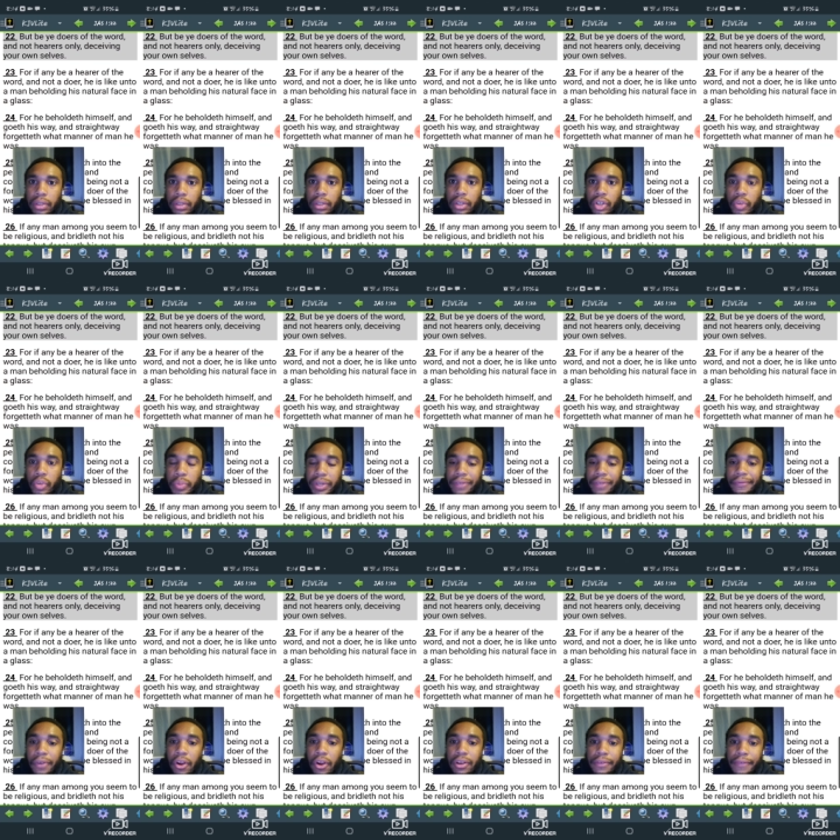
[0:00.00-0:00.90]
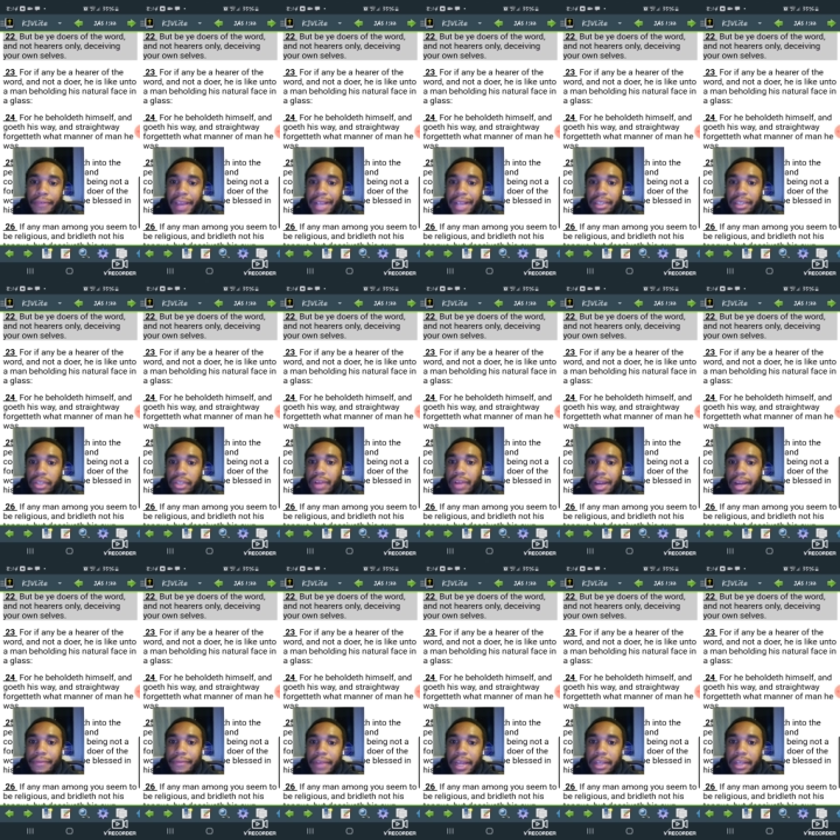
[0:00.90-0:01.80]
You know, but as far as fasting, you
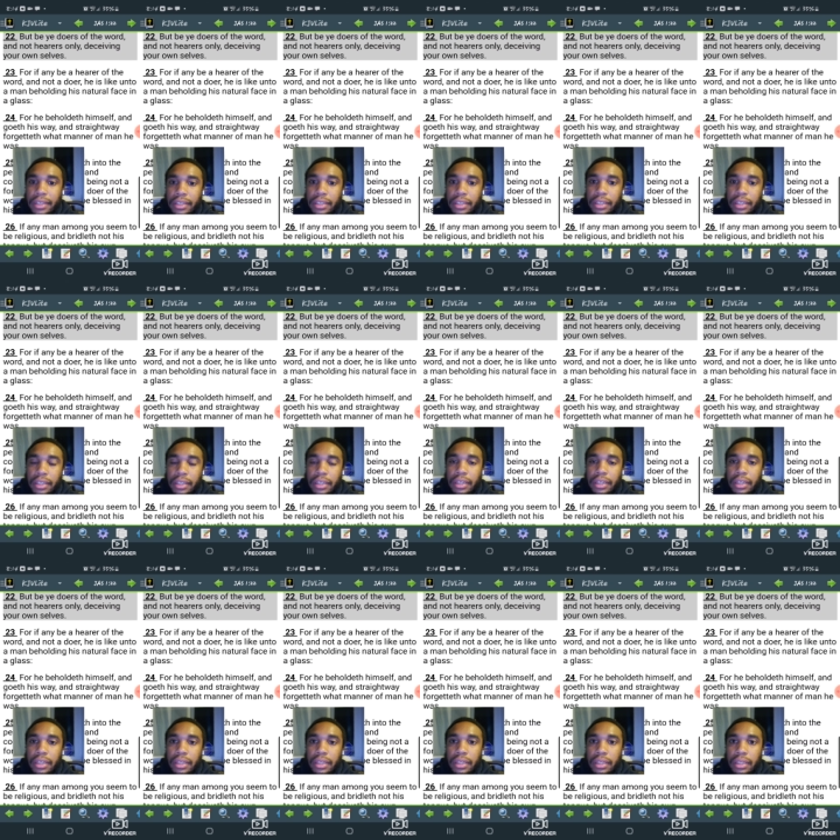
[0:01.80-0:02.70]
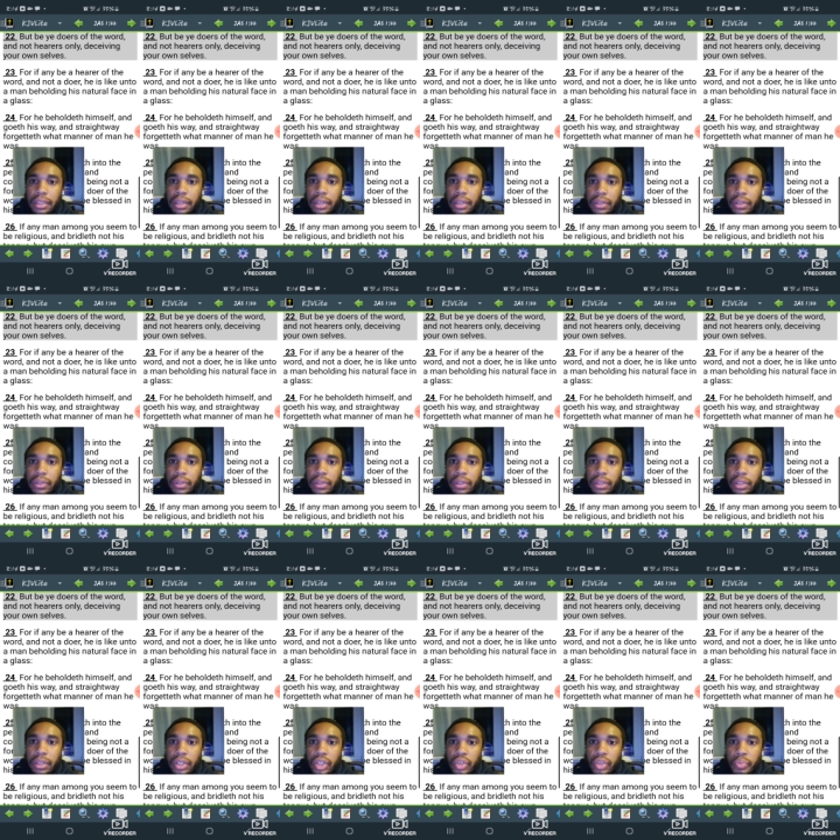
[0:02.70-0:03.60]
gotta fast. You know,
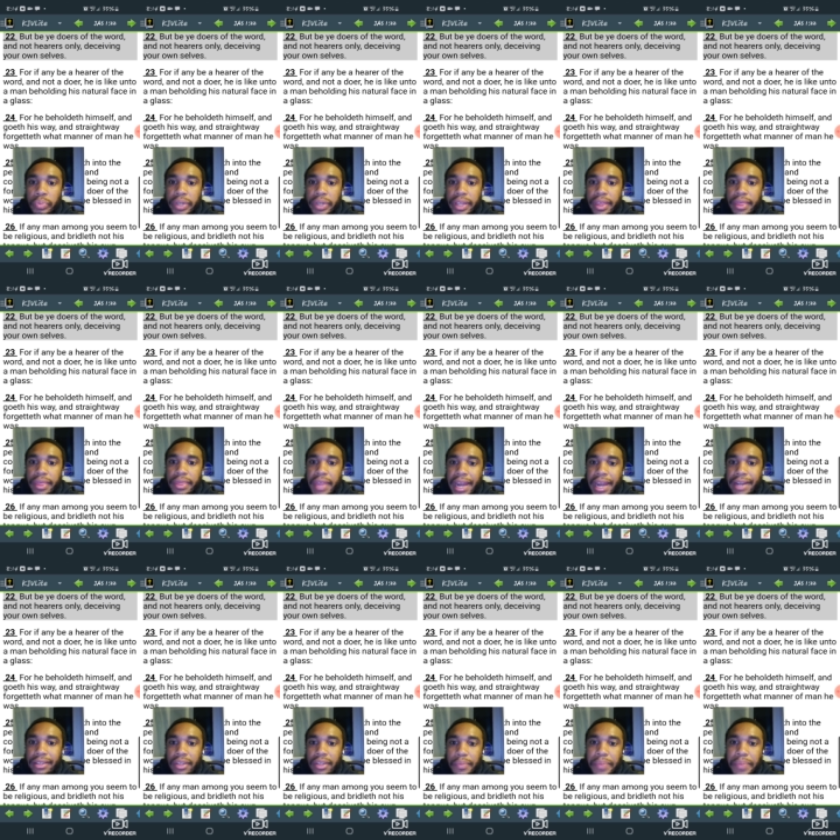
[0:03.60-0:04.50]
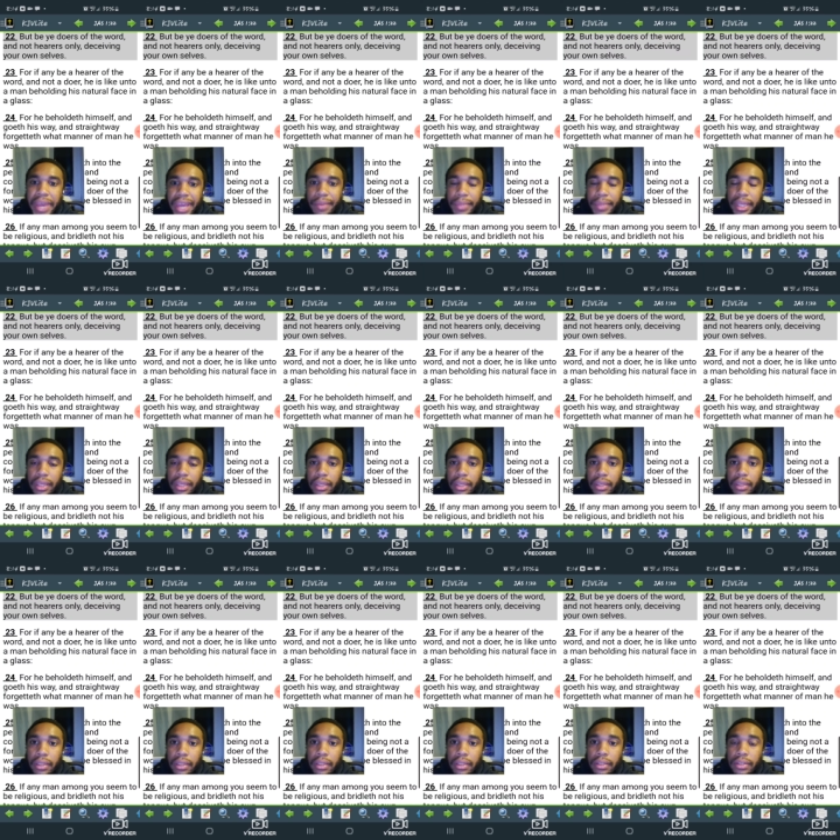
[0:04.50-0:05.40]
but that is the payment
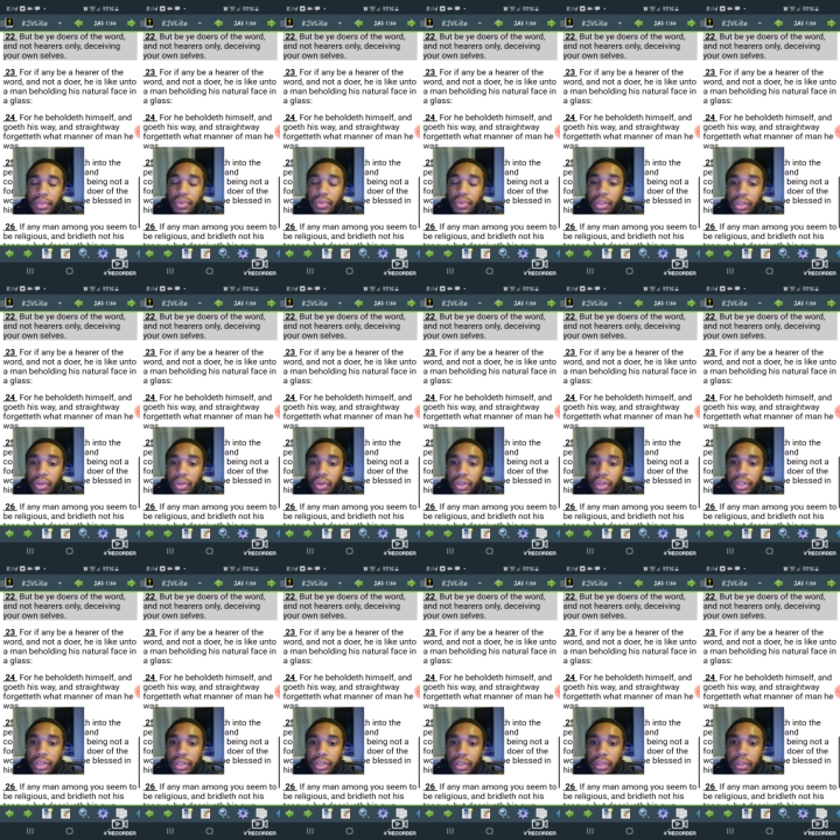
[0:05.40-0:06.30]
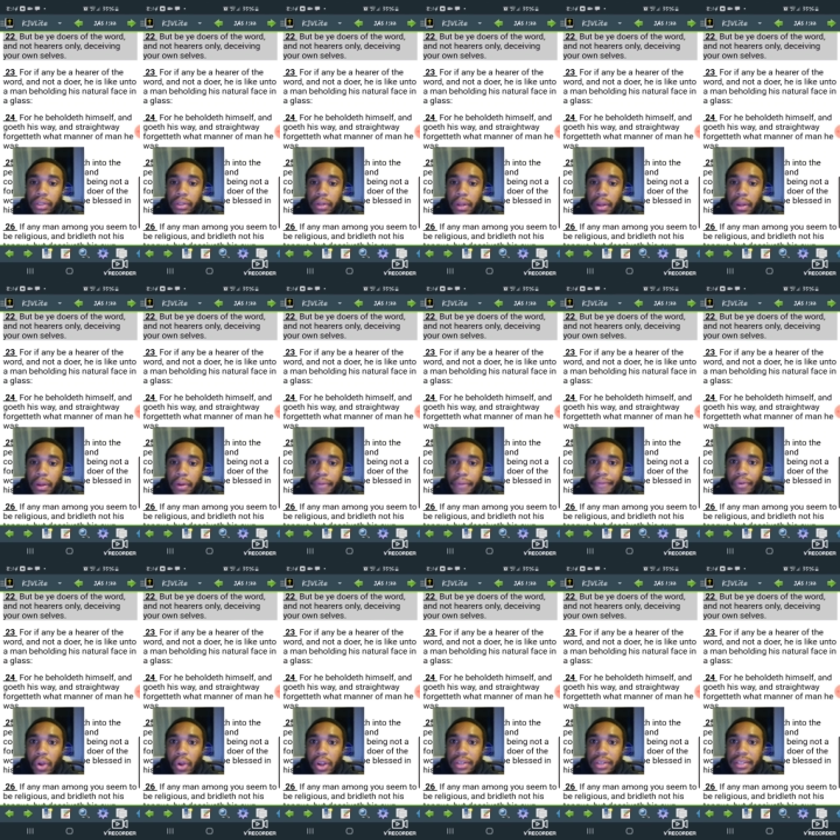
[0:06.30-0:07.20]
to the Lord
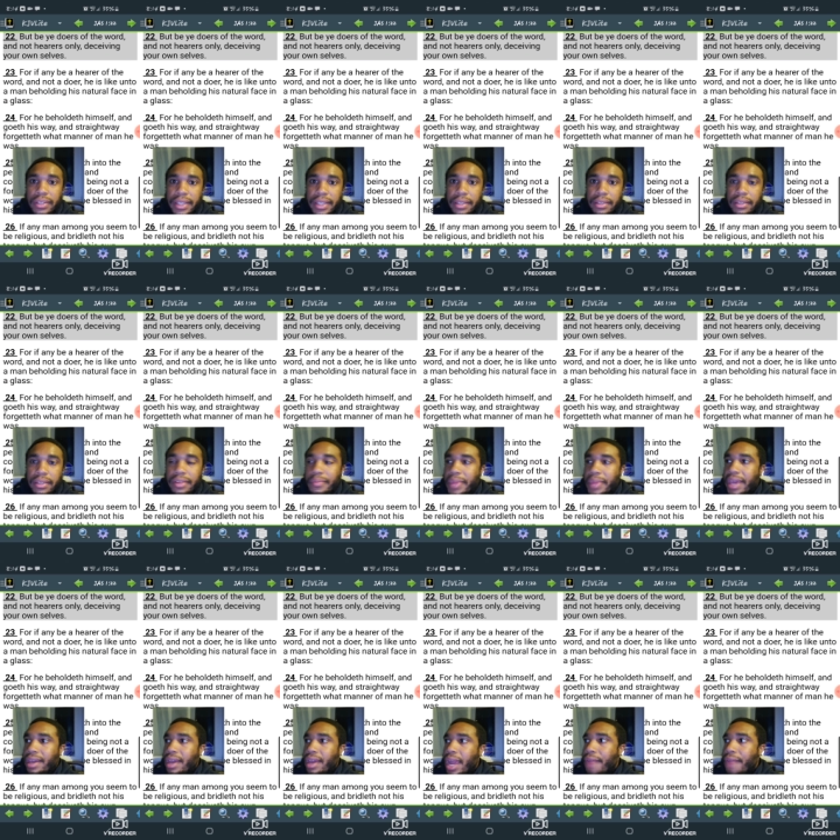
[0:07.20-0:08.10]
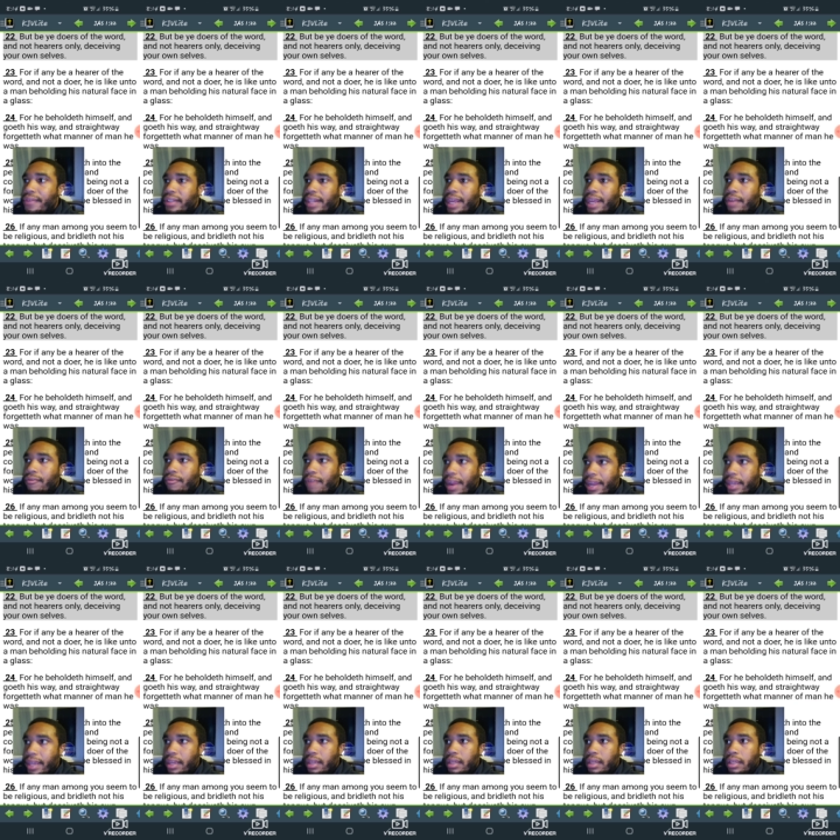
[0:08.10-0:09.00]
for our sins to make everything right.